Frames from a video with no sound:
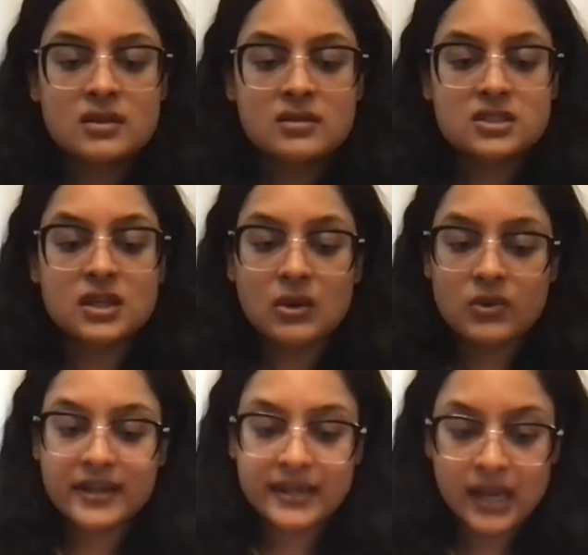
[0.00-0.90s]
So now
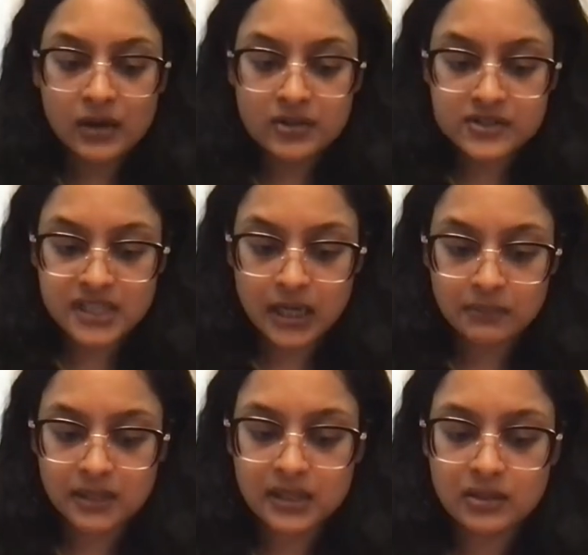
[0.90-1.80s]
quickly, how do you start
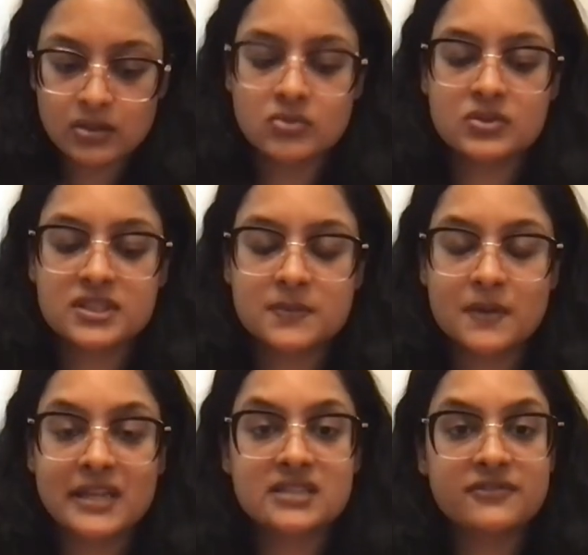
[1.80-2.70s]
making your own
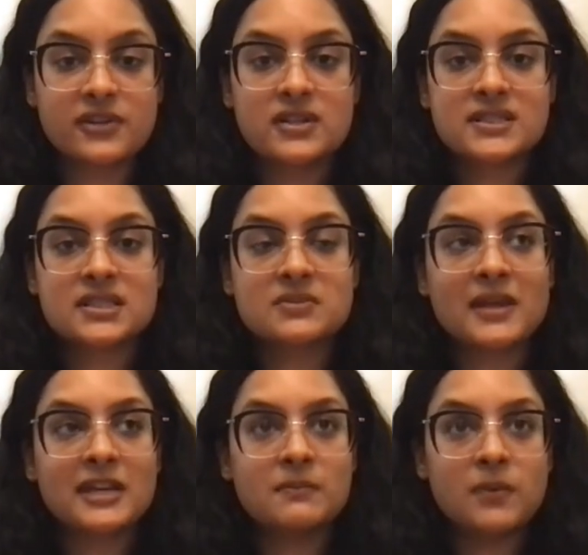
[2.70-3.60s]
spreads? First, it's
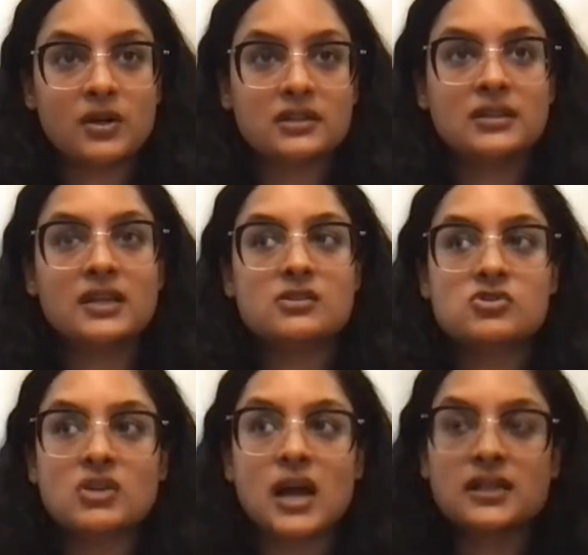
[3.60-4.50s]
very important that you
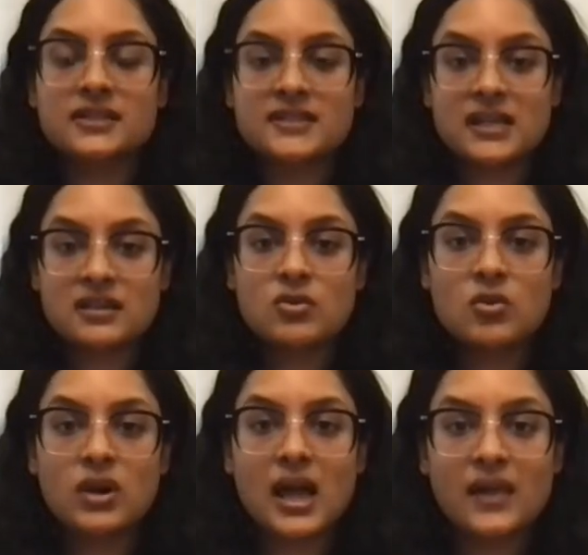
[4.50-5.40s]
should understand the goal
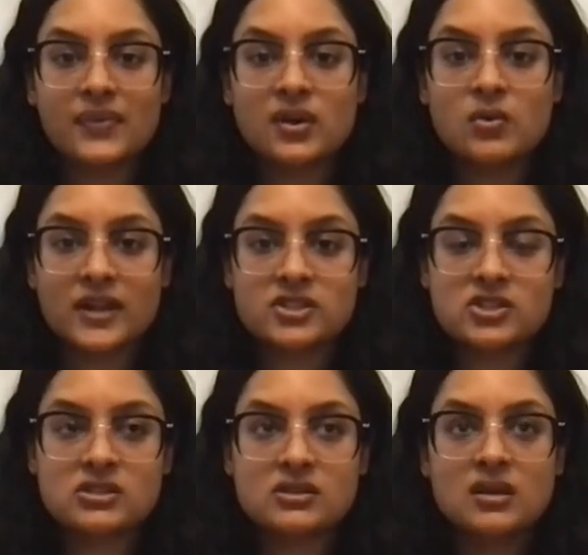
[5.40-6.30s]
and the question.